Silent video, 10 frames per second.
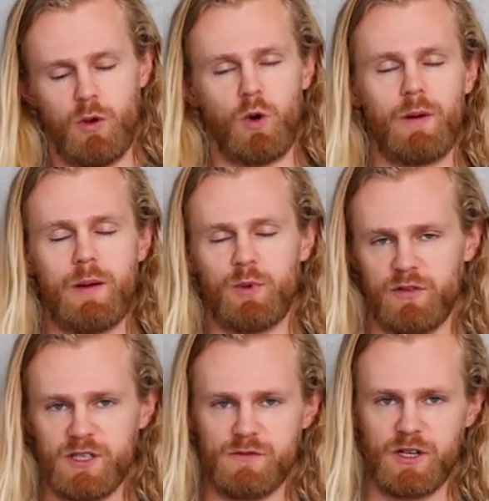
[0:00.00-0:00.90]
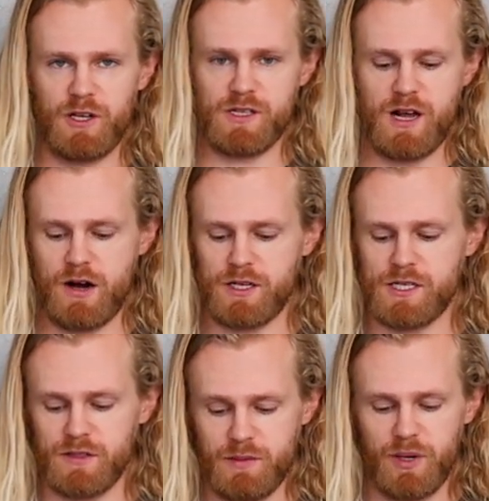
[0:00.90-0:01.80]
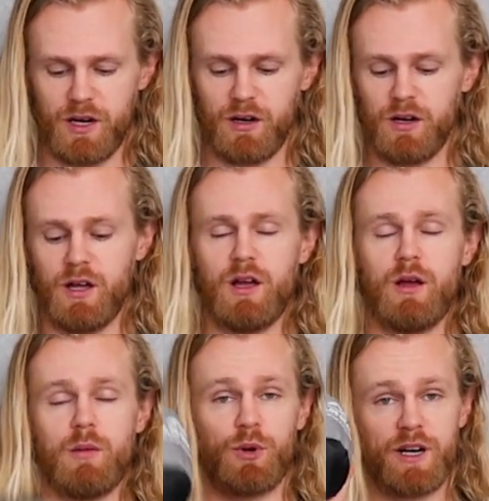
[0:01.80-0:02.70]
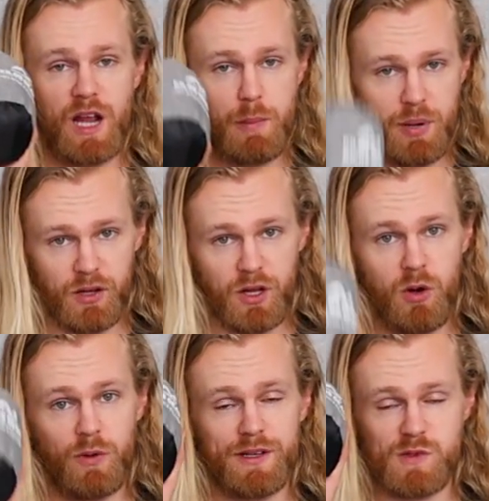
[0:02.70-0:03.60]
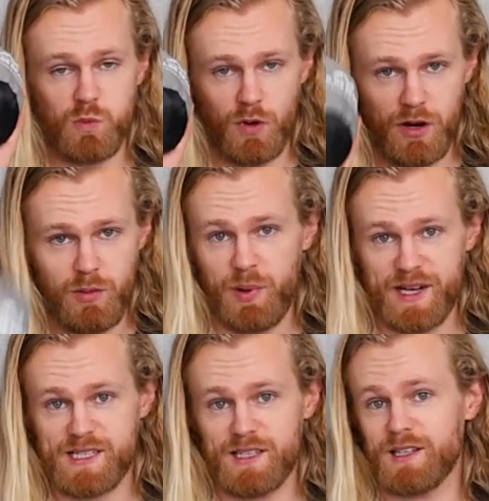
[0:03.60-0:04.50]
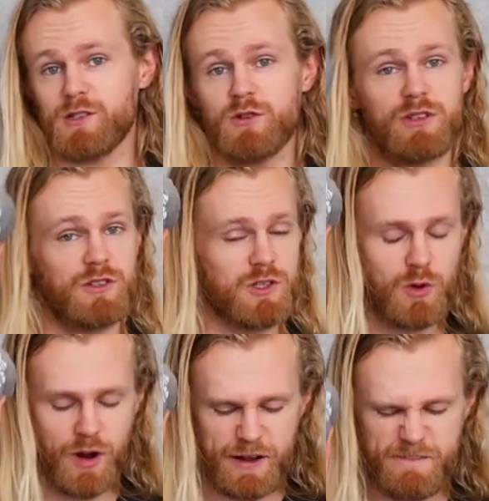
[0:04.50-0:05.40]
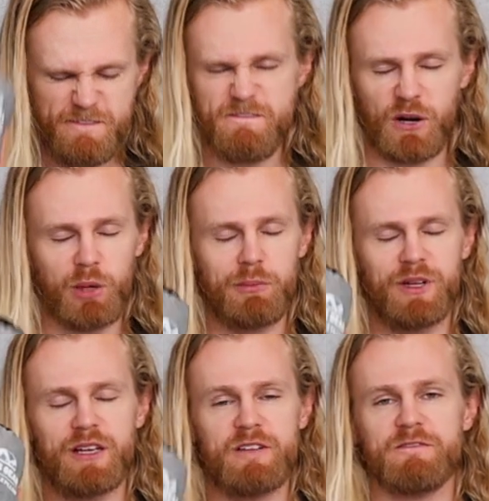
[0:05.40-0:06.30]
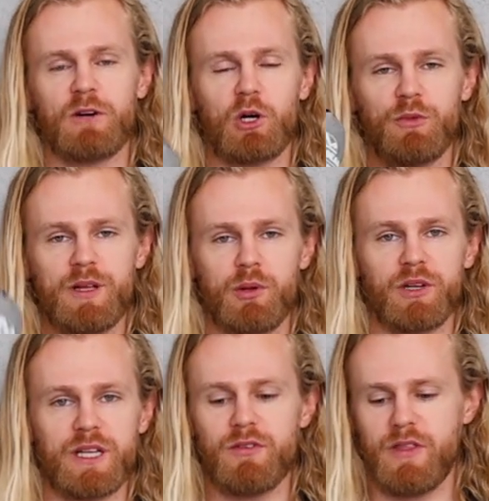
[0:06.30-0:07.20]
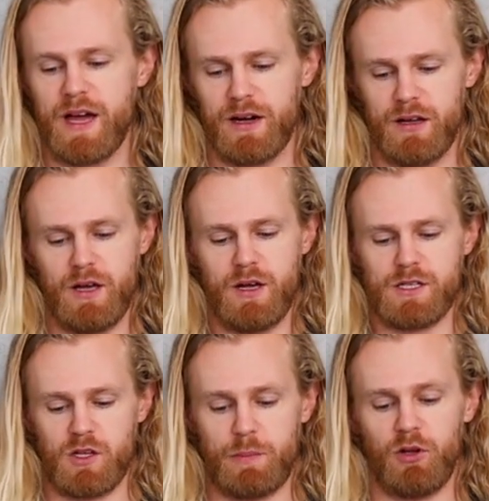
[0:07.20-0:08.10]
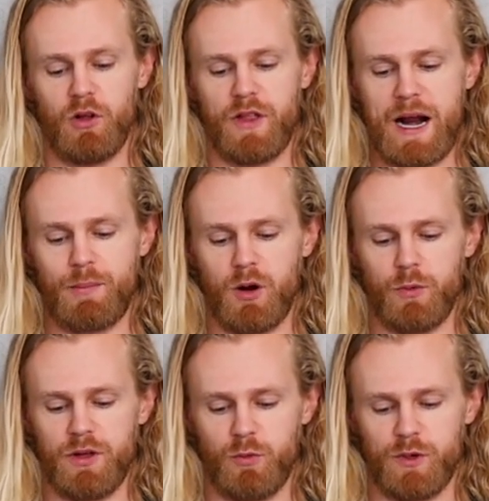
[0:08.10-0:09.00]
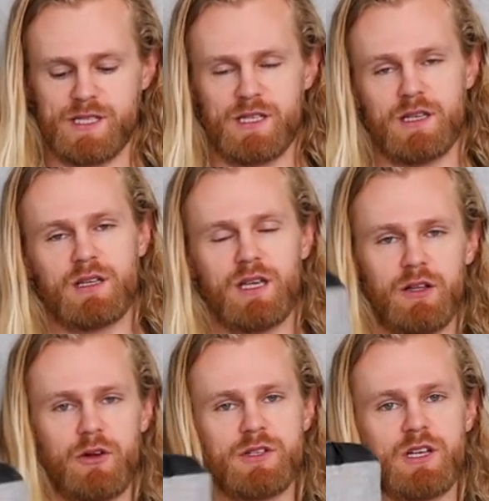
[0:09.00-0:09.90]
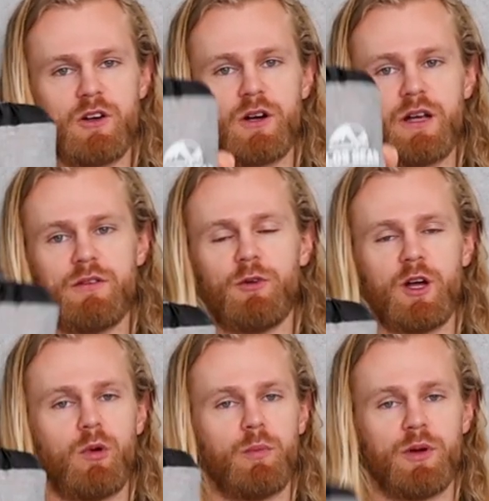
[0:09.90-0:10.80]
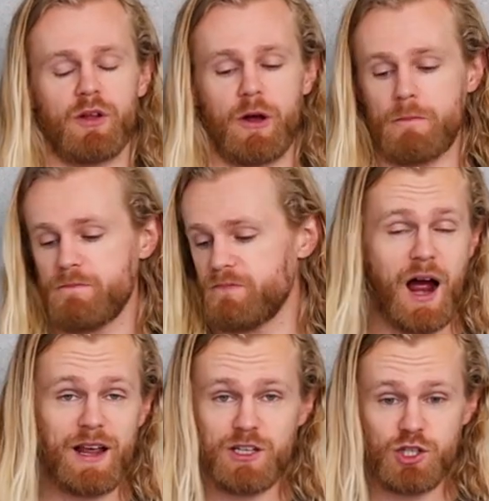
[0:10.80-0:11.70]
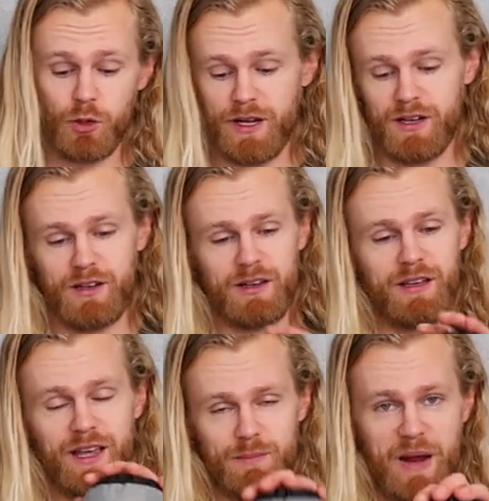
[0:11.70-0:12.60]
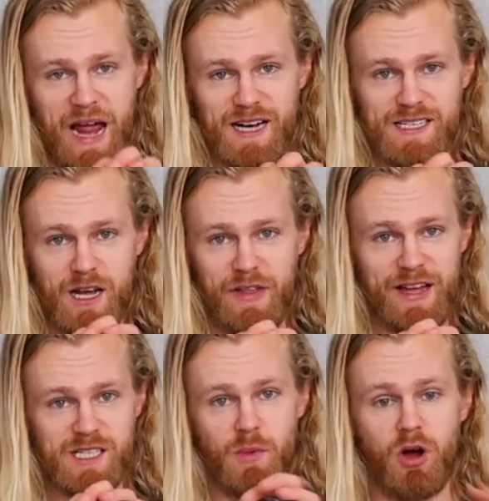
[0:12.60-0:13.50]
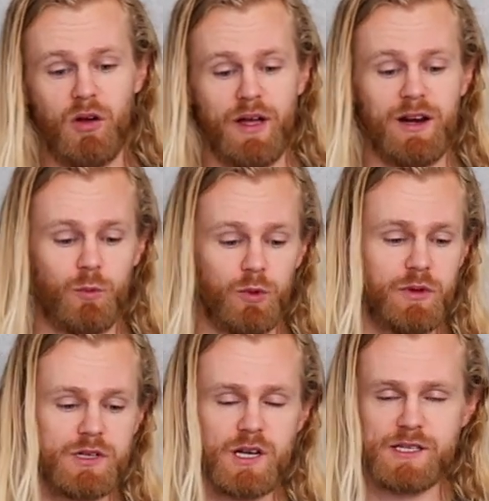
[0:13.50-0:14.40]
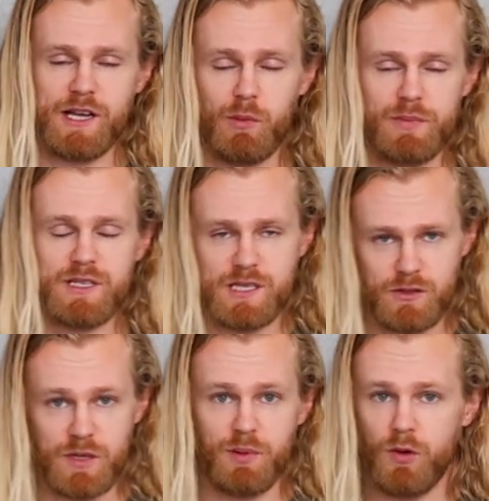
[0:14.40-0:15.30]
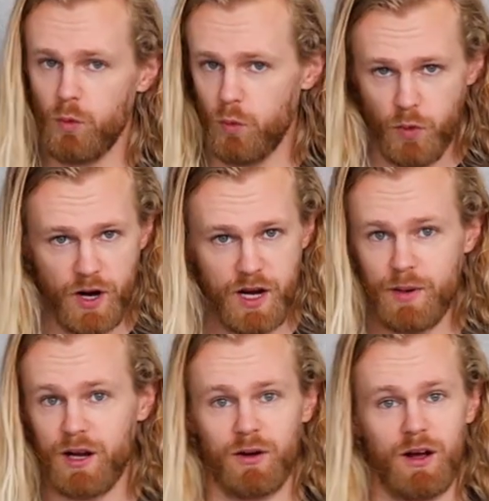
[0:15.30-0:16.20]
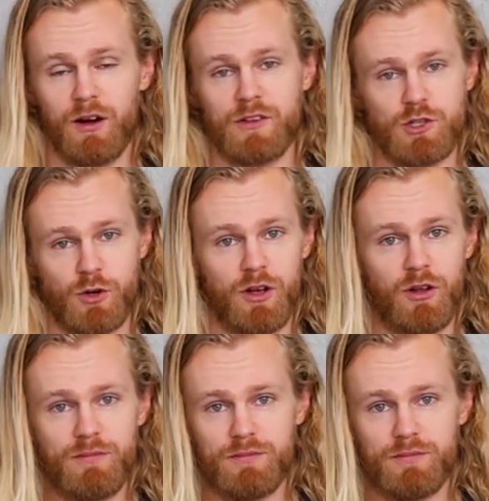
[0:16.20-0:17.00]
one of my previous videos on how to sleep better, bringing a pillow is one of the best things you can do. I firmly believe in that. So the pillow that I brought with was the Kilo Skier inflatable pillow. I enjoy it. It packs down that small and it really does help me sleep way better out on the trail.